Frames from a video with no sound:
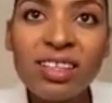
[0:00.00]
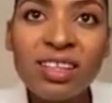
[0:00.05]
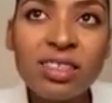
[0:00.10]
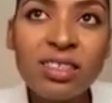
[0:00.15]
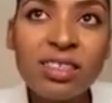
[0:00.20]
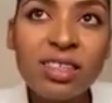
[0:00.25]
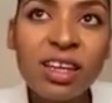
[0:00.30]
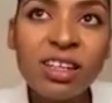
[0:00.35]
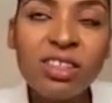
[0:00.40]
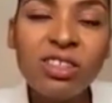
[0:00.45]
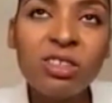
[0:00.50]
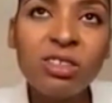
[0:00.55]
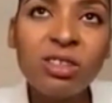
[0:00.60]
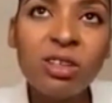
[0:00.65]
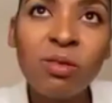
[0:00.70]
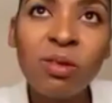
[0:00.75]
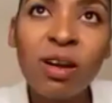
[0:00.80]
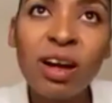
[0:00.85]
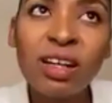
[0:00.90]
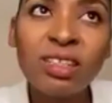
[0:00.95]
This is why I
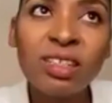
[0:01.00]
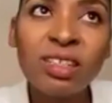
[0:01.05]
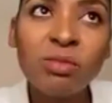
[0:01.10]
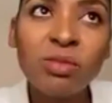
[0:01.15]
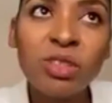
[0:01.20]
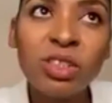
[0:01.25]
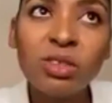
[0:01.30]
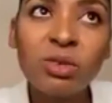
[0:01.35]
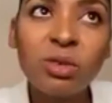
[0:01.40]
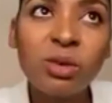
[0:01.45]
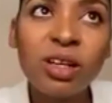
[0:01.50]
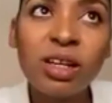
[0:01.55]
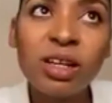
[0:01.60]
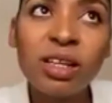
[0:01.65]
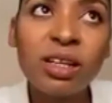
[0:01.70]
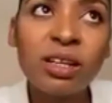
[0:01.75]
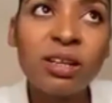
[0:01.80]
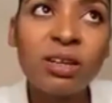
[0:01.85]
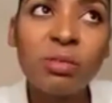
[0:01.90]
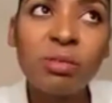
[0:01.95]
just said, you know what,
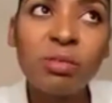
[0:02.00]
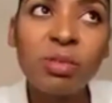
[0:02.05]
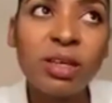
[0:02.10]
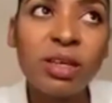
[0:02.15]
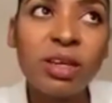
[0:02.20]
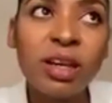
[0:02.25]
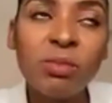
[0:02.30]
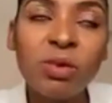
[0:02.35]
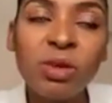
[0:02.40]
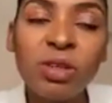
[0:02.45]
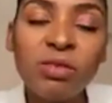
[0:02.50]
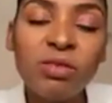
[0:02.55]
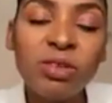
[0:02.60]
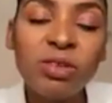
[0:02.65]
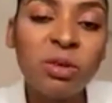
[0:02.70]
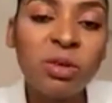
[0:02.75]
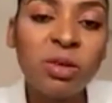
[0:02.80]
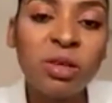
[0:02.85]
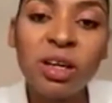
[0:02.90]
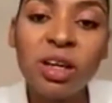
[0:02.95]
I'm just going to let her
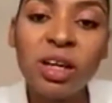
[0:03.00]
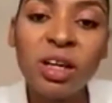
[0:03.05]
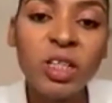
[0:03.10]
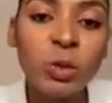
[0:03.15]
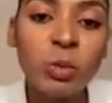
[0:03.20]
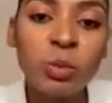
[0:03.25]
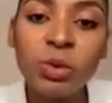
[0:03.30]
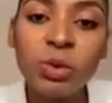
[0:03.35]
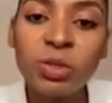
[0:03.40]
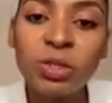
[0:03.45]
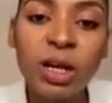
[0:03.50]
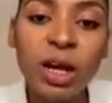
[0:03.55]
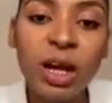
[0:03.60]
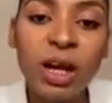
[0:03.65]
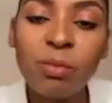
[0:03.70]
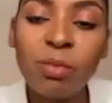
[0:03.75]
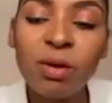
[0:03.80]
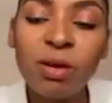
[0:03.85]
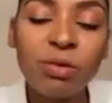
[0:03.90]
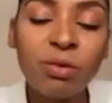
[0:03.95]
be. I'm not even going to
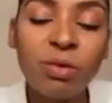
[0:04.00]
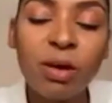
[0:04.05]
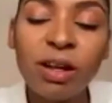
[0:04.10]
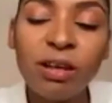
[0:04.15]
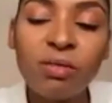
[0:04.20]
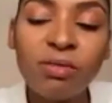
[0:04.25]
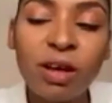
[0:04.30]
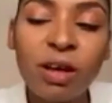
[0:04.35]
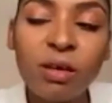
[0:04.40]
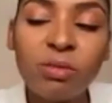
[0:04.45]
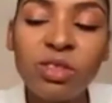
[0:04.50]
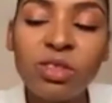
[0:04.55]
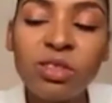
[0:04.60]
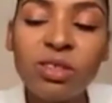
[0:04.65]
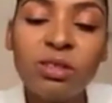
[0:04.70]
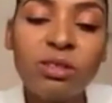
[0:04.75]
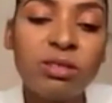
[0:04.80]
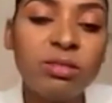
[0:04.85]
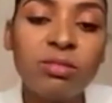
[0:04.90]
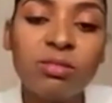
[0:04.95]
expose her about
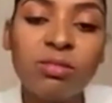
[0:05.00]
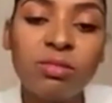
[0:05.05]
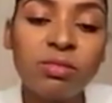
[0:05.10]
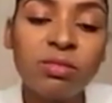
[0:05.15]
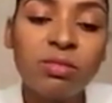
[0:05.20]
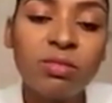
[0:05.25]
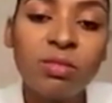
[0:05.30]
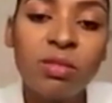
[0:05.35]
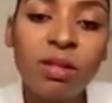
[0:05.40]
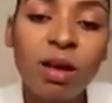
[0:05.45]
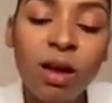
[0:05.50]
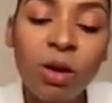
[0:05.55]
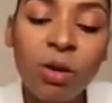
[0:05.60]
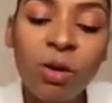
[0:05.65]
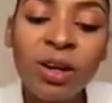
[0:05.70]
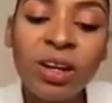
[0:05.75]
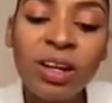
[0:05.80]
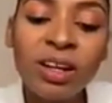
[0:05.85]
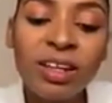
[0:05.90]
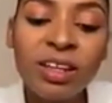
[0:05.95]
whatever. I'm just
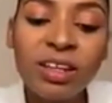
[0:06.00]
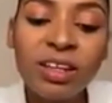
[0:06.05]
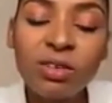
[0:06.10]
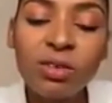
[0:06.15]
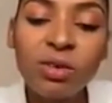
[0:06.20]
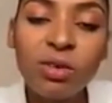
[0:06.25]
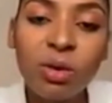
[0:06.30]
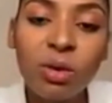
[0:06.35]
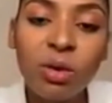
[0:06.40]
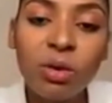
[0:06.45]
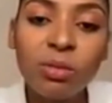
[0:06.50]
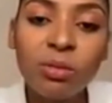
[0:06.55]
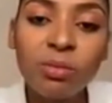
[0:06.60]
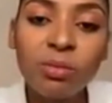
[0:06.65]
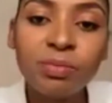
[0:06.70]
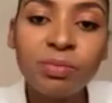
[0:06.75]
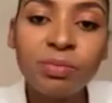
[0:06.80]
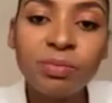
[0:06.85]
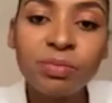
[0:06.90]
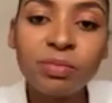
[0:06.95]
going to let
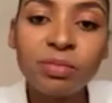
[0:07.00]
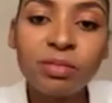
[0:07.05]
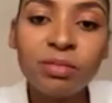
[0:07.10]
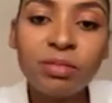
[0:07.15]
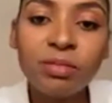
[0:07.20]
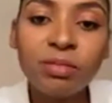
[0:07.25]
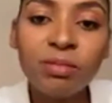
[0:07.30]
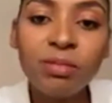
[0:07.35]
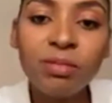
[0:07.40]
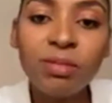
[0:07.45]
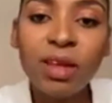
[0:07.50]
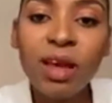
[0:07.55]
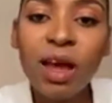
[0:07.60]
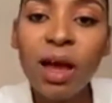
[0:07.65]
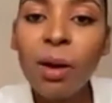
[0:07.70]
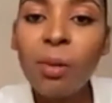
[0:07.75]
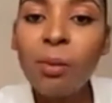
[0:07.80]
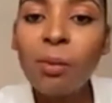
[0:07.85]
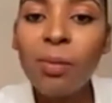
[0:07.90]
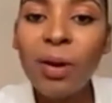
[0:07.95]
it go.
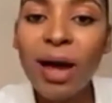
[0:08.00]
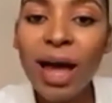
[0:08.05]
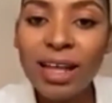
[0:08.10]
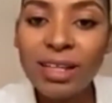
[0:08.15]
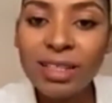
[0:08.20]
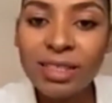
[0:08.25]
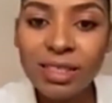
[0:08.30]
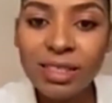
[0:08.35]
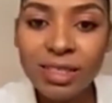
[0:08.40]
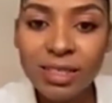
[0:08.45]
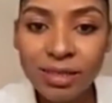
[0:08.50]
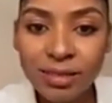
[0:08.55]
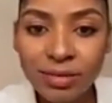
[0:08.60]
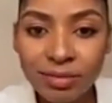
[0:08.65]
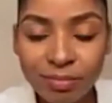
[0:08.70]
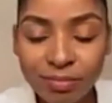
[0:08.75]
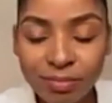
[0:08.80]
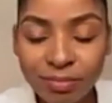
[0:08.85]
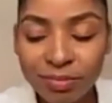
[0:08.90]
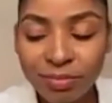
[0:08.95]

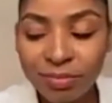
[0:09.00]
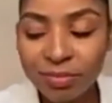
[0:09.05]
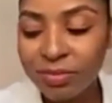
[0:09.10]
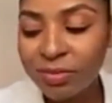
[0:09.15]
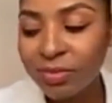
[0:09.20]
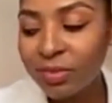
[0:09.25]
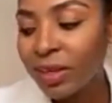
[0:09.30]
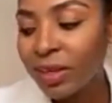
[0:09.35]
But